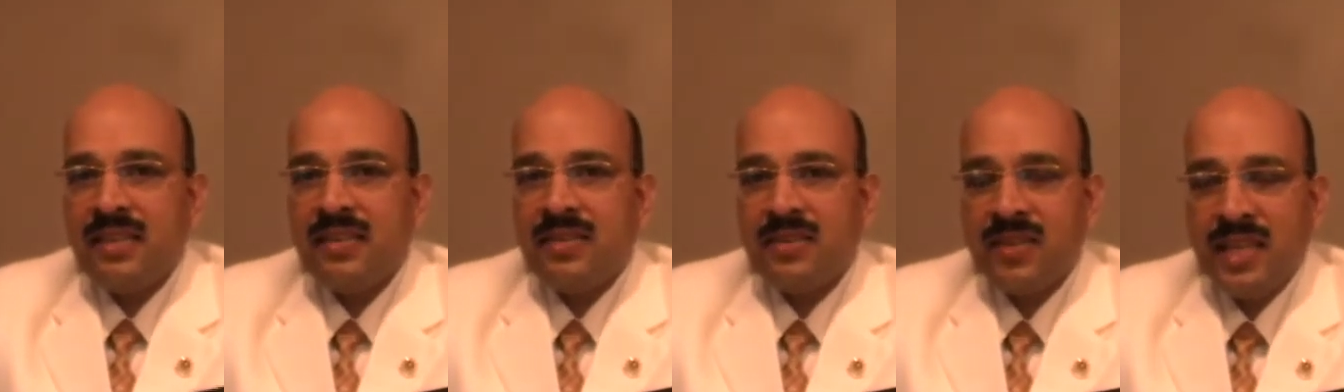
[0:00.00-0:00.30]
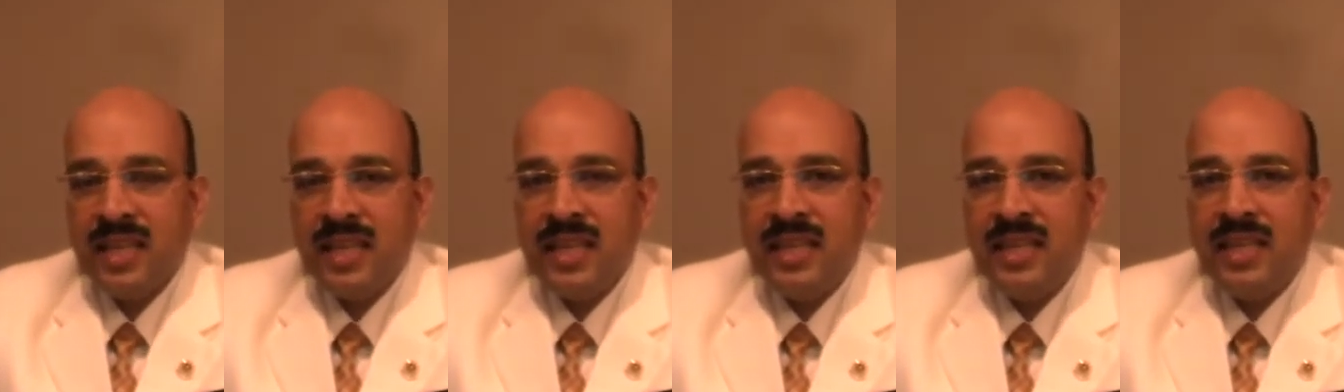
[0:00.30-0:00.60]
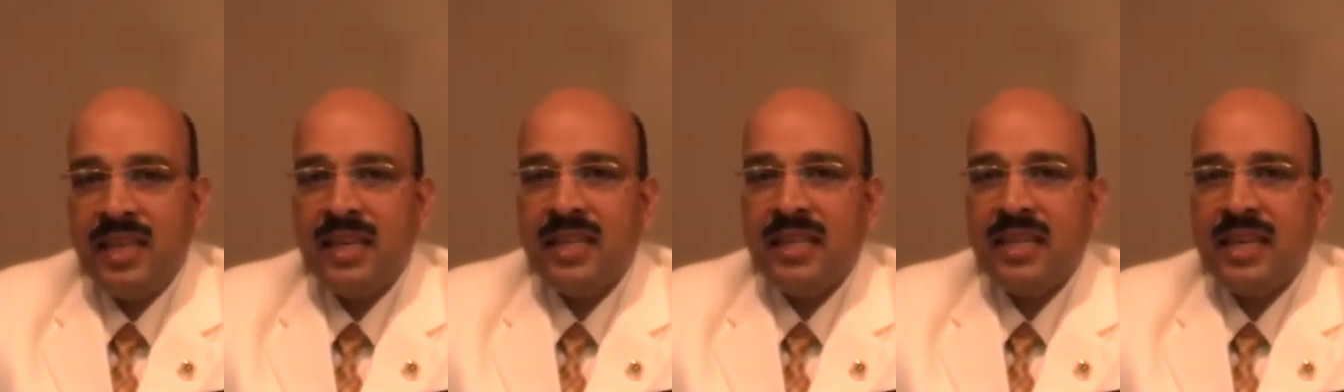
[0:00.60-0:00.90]

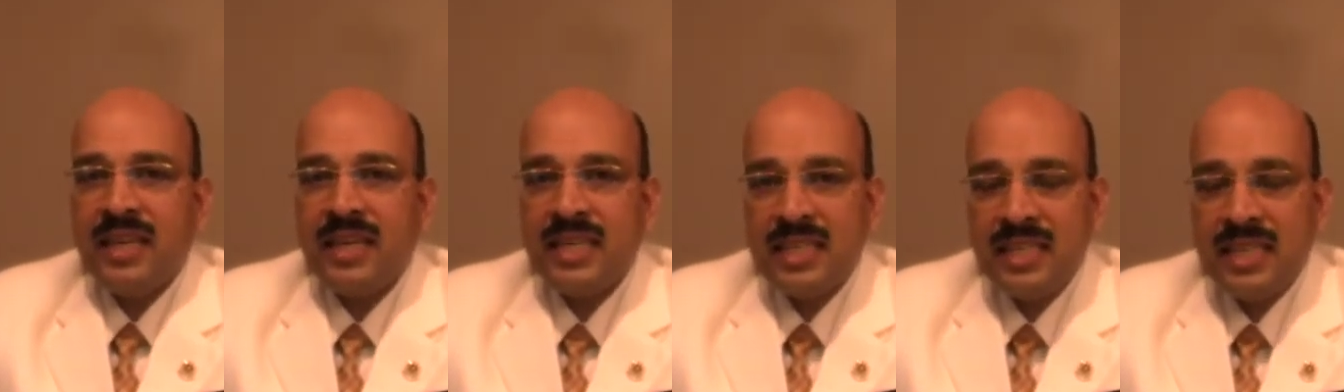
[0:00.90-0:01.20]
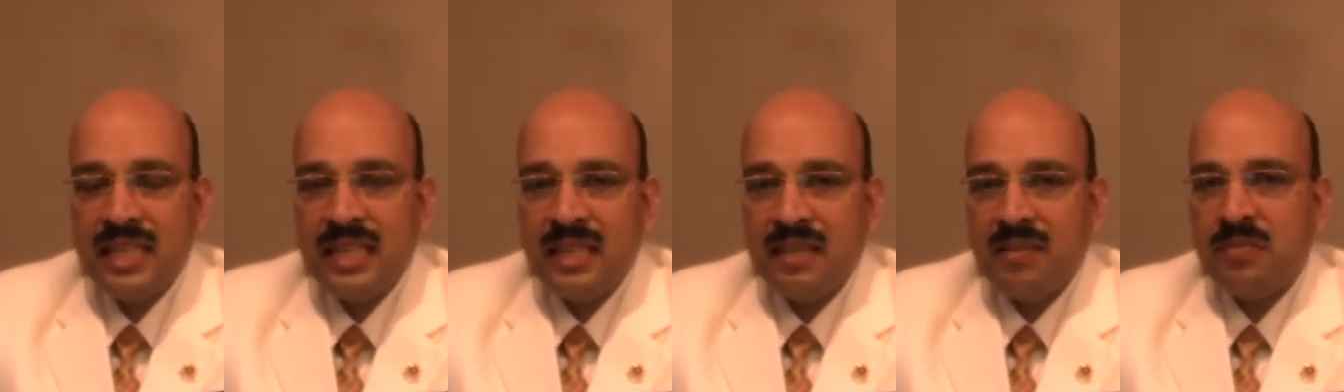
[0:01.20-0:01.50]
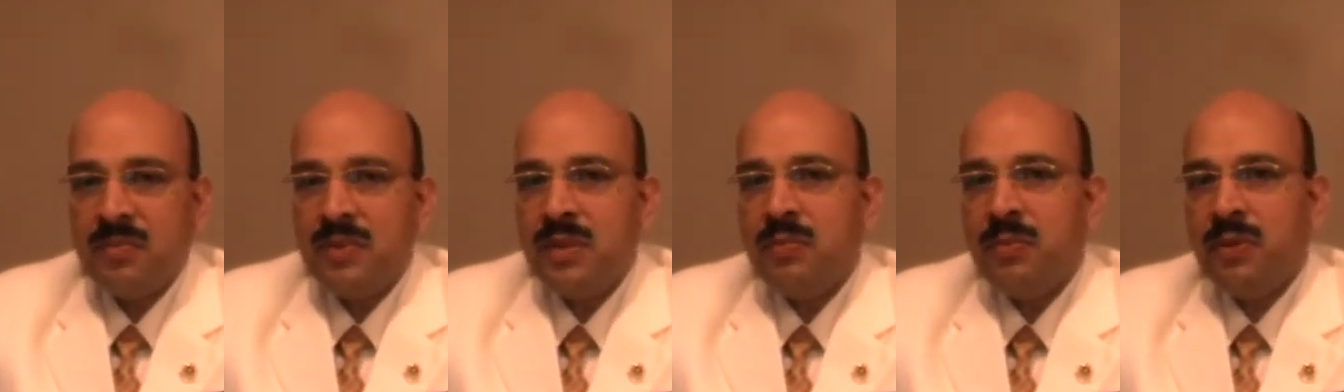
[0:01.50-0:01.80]
really hurting
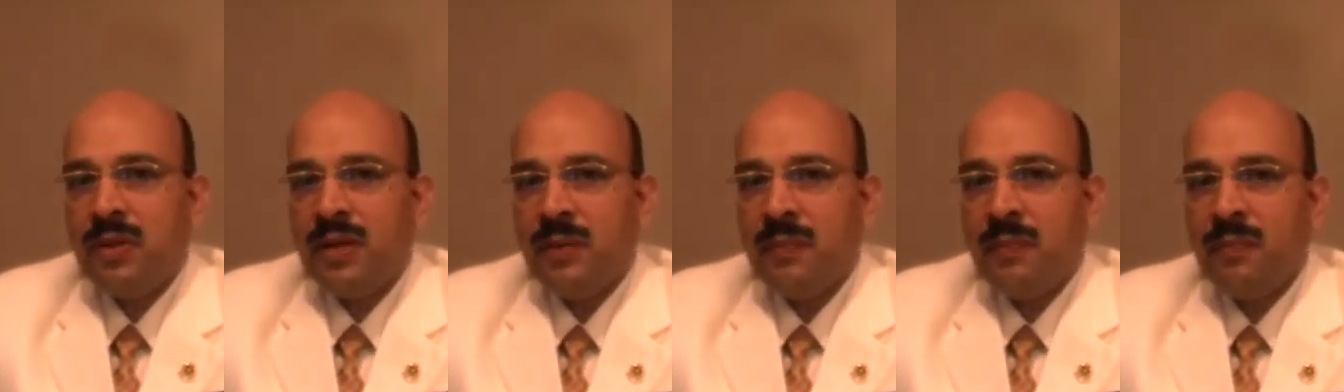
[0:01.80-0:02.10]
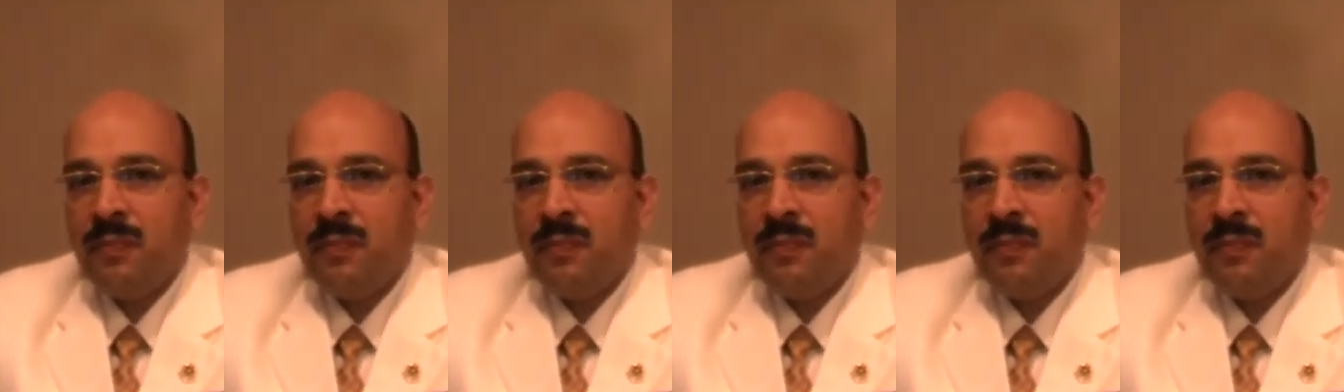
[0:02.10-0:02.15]
people